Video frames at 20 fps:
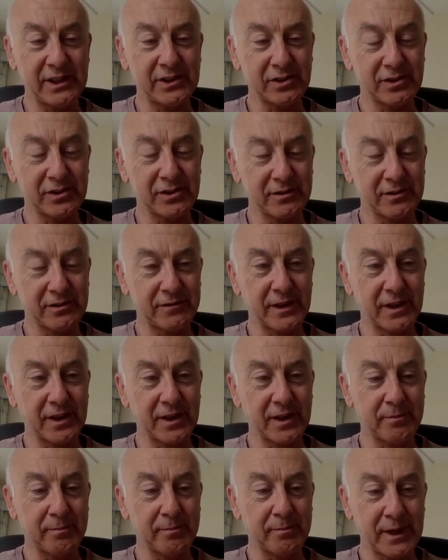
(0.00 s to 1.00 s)
sort of
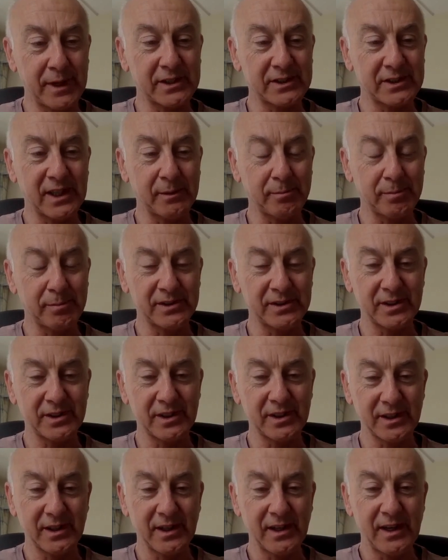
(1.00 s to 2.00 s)
picks up is
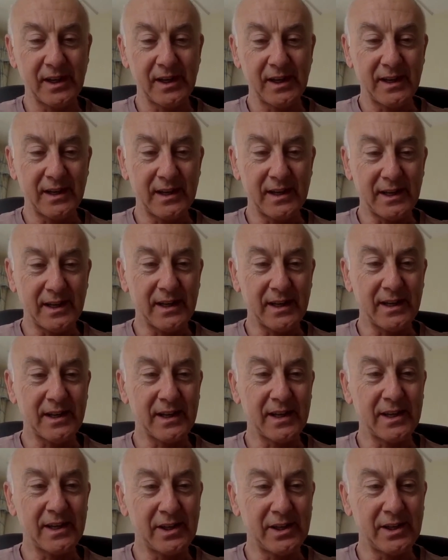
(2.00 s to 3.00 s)
that
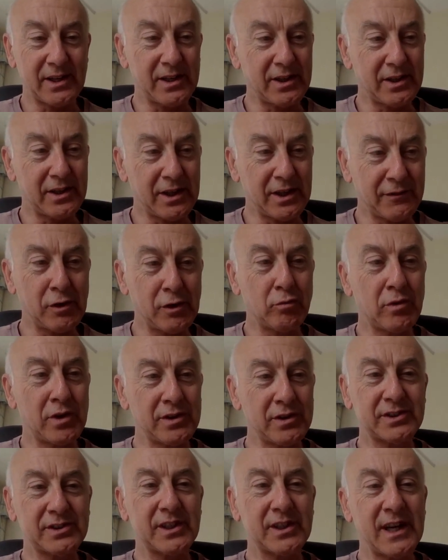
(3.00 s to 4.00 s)
if you
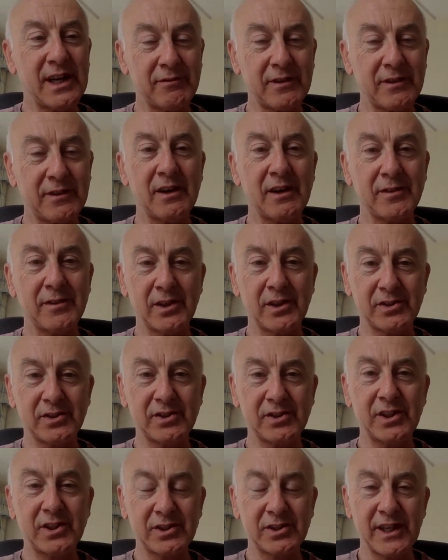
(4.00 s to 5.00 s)
want to have governance
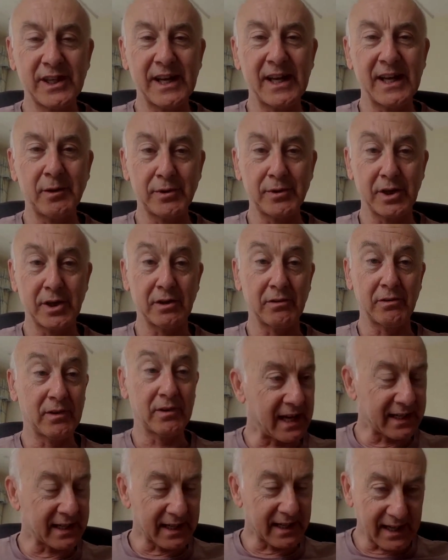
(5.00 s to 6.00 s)
that is going to help you,
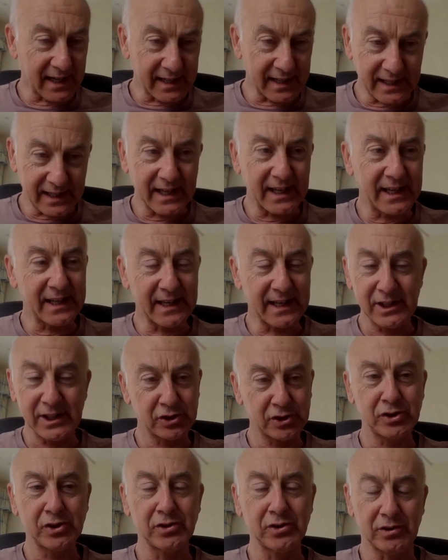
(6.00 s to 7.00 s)
and it
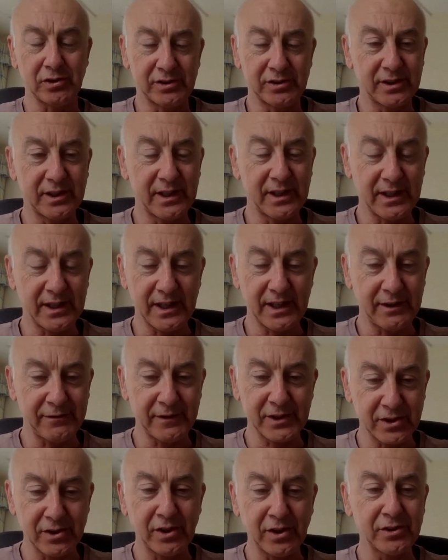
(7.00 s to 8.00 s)
should, if
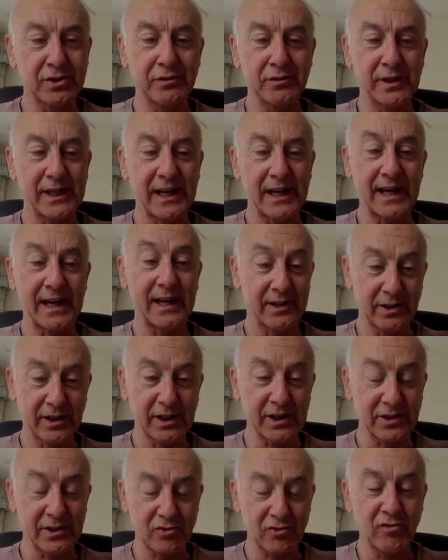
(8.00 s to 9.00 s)
it's not doing that,
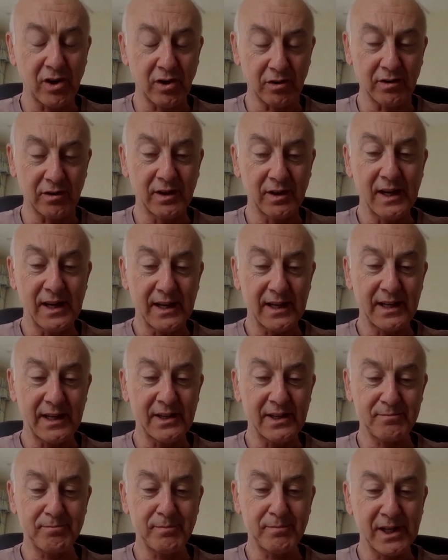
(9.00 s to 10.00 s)
it's wrong,
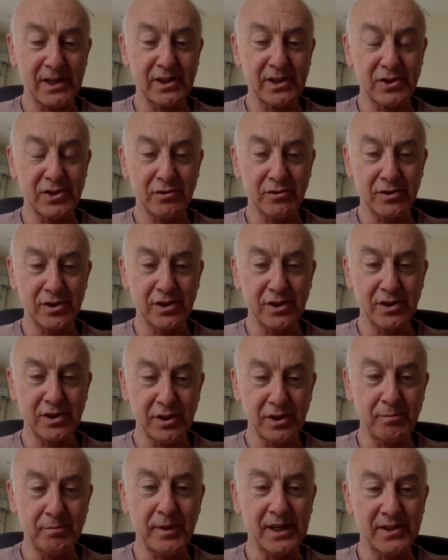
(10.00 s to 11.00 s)
is making sure that
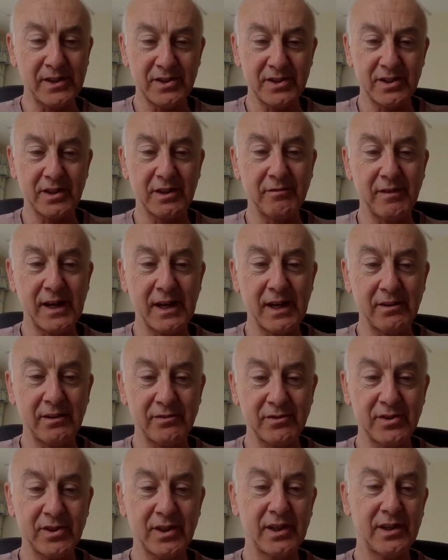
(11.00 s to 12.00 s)
you base it
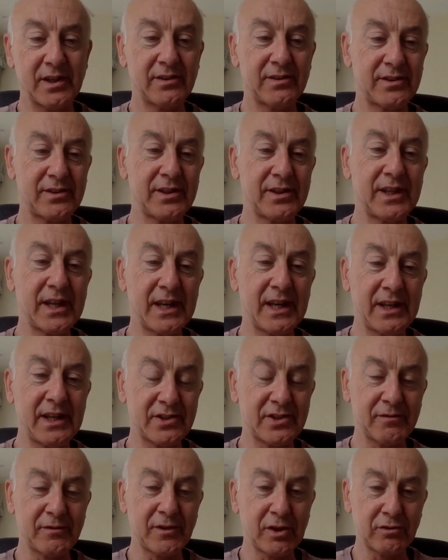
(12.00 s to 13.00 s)
around the
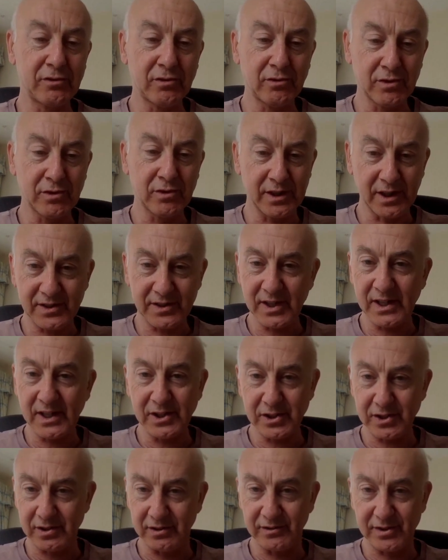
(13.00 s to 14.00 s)
needs of your
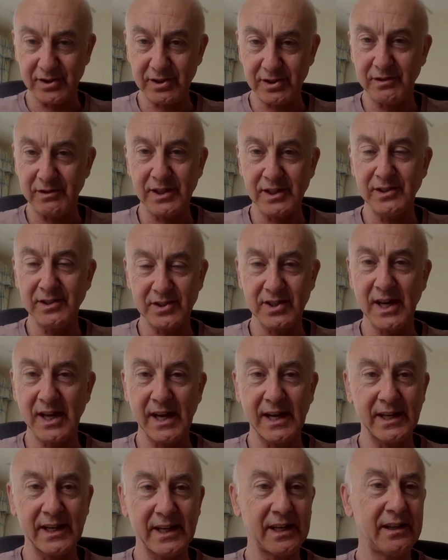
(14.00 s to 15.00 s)
organization. So it's
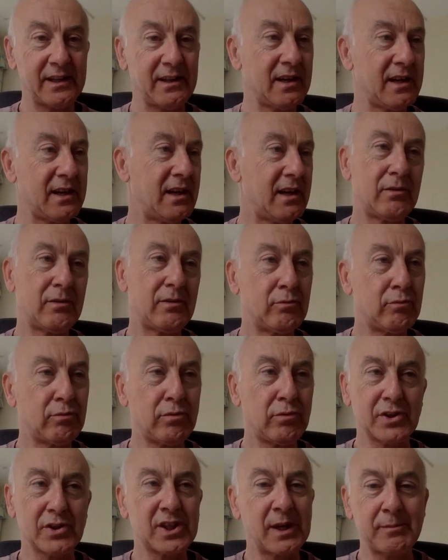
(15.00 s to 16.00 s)
understanding
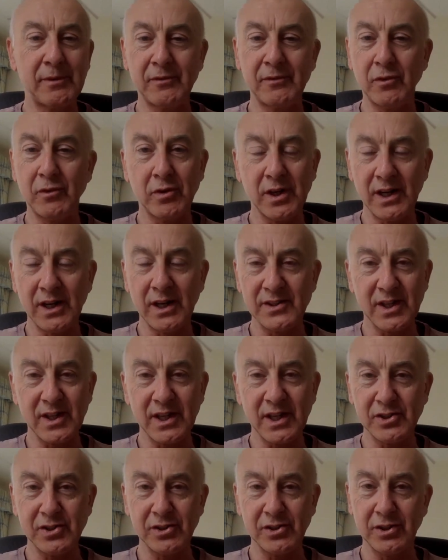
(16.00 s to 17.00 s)
what type of
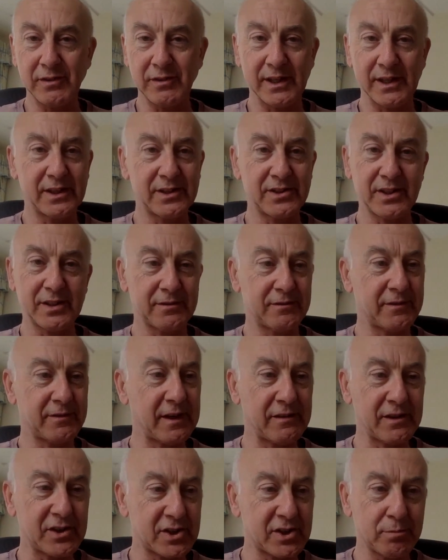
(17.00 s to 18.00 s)
organization you're in. Is it a
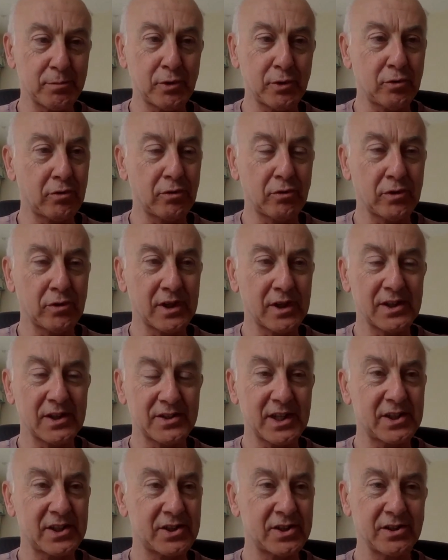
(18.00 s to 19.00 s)
very small
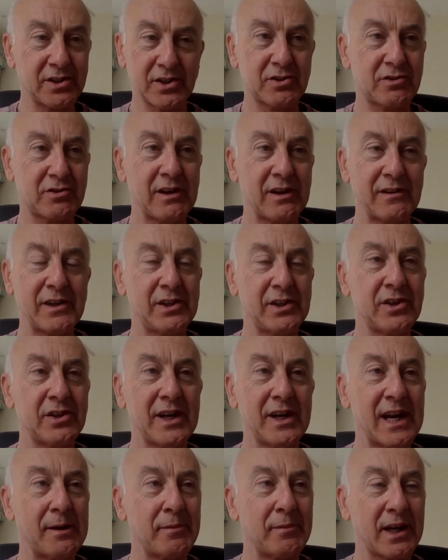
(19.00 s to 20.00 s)
organization that's growing
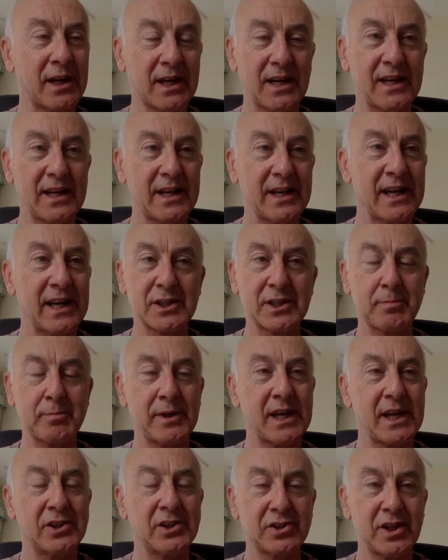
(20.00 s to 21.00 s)
dynamically and
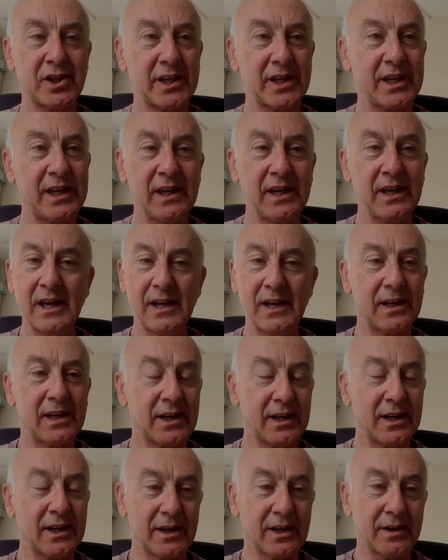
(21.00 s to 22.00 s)
exponentially
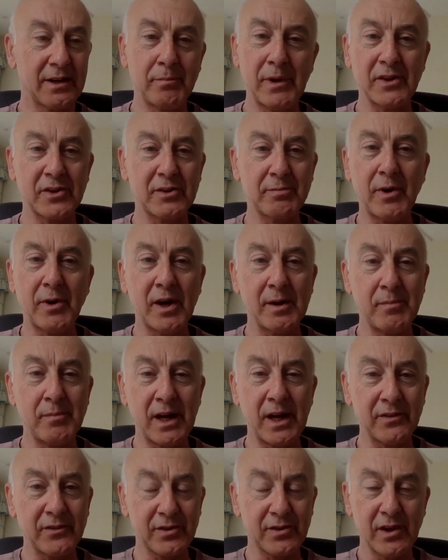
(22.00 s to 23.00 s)
month by
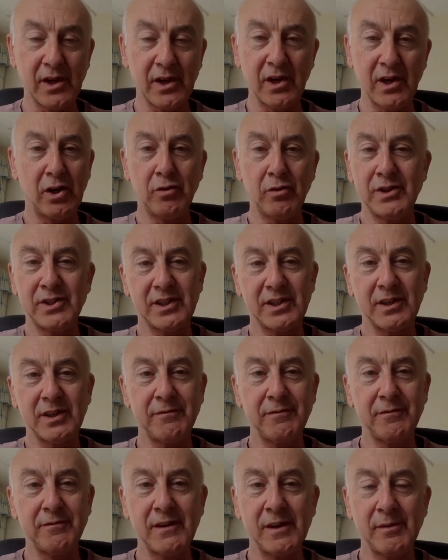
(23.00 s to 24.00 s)
month, or is it a
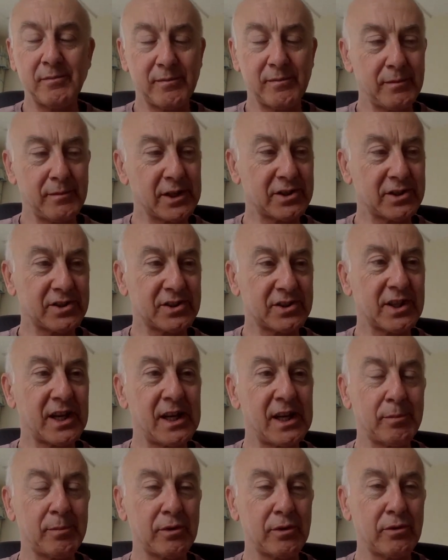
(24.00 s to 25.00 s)
very much a
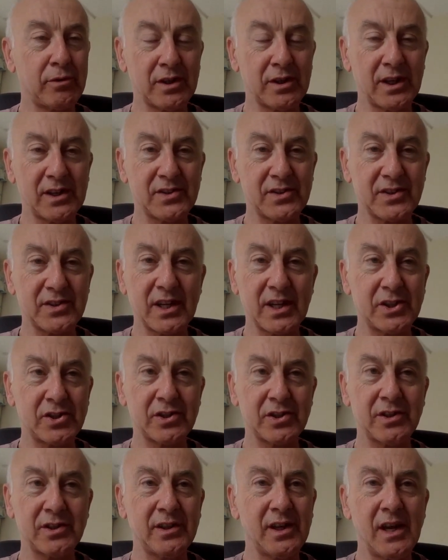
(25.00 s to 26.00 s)
stable
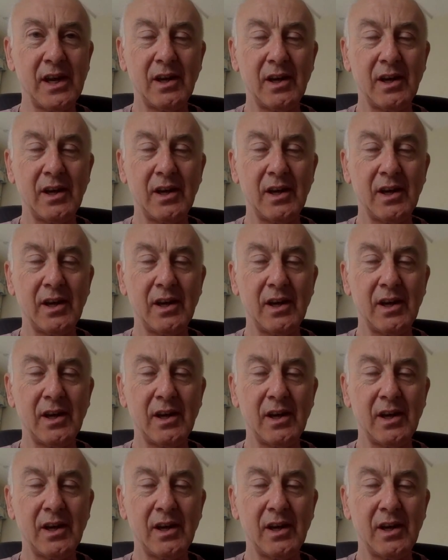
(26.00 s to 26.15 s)
organization?